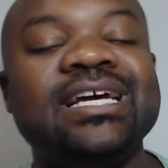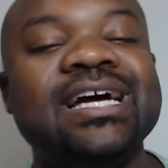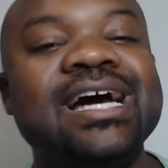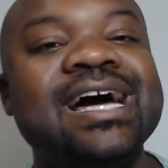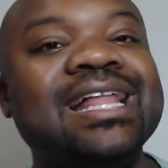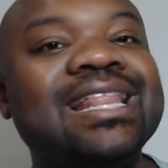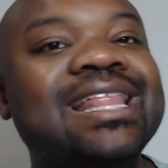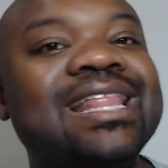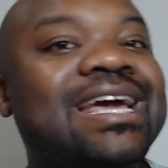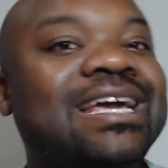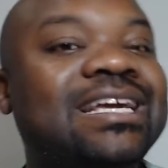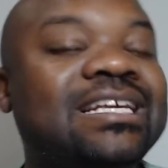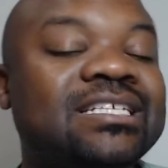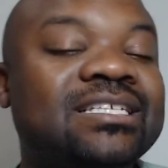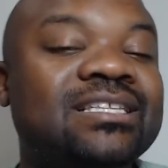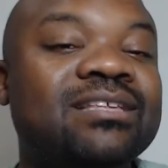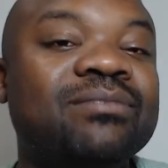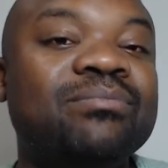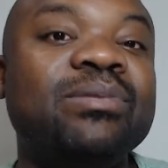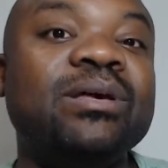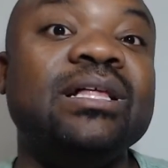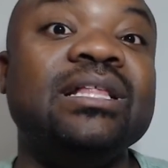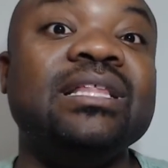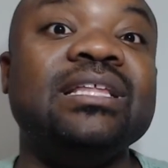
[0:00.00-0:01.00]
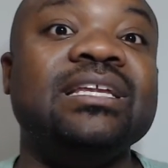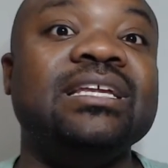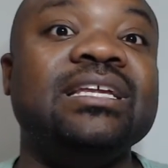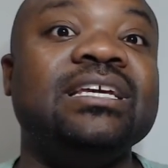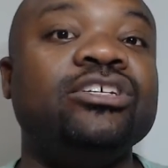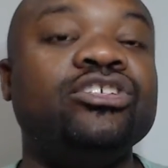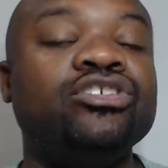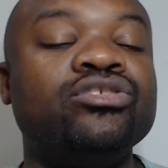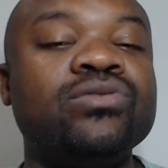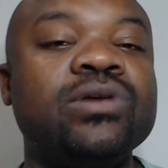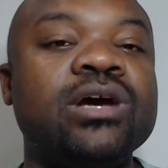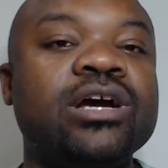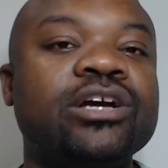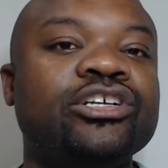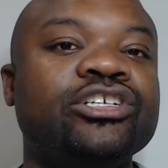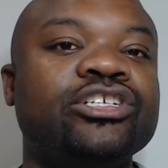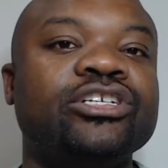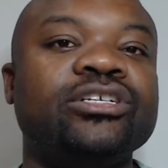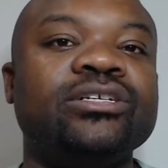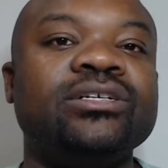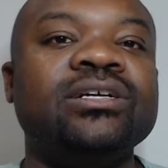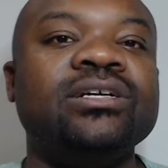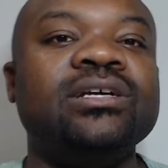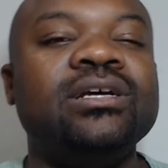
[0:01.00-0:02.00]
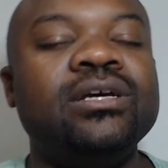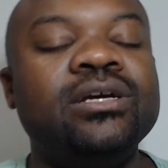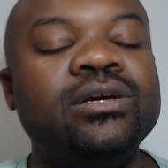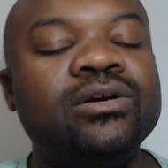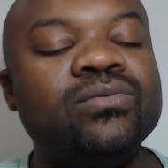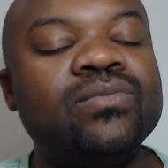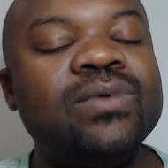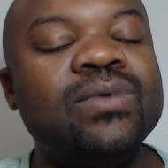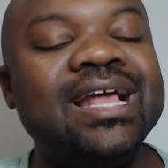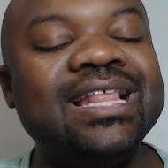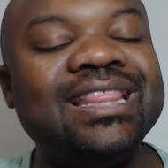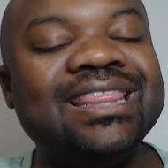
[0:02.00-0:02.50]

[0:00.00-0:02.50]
I like stability, structure, right?